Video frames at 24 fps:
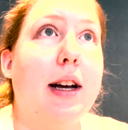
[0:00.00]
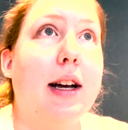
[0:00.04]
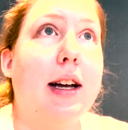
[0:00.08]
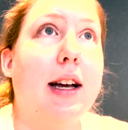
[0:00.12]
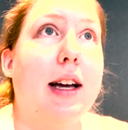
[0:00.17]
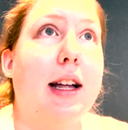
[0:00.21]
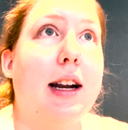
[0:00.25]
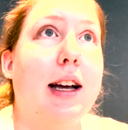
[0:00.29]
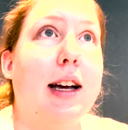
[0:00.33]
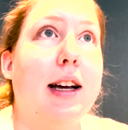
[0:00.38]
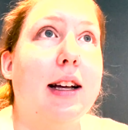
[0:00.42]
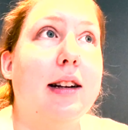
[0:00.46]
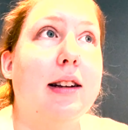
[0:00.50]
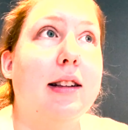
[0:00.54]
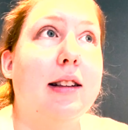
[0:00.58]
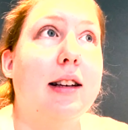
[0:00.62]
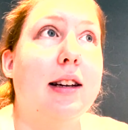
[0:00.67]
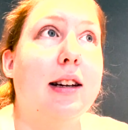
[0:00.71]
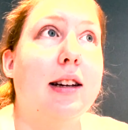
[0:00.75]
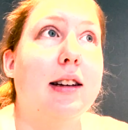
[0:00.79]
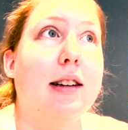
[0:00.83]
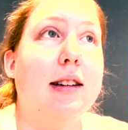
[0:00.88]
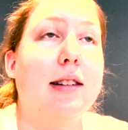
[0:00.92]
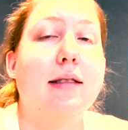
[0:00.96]
I kind of had to
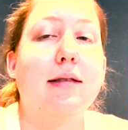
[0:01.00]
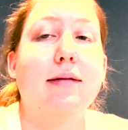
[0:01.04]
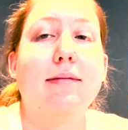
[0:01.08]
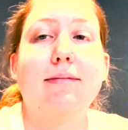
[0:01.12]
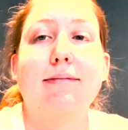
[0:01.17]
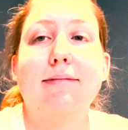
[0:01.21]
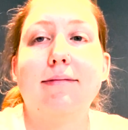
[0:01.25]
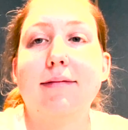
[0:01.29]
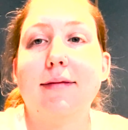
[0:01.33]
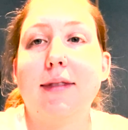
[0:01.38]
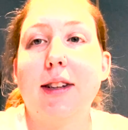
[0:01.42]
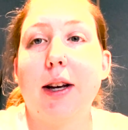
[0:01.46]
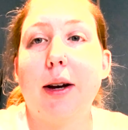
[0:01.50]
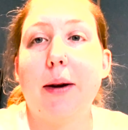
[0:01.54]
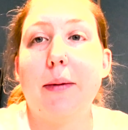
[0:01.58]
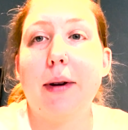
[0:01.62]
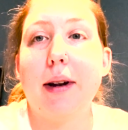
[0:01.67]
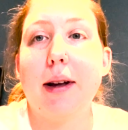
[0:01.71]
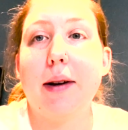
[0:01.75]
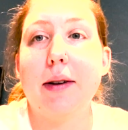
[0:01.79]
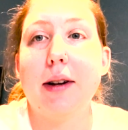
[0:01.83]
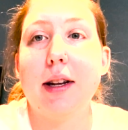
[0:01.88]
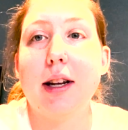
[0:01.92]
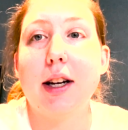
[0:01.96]
like come
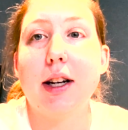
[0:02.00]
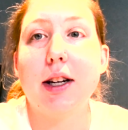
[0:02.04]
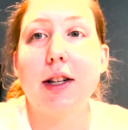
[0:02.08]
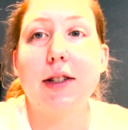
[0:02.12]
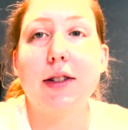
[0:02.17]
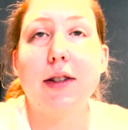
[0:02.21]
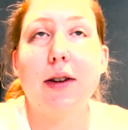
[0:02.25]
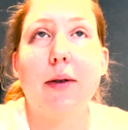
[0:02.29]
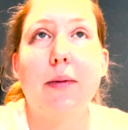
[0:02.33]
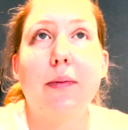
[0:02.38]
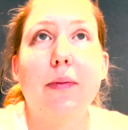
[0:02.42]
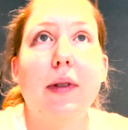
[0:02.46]
down here so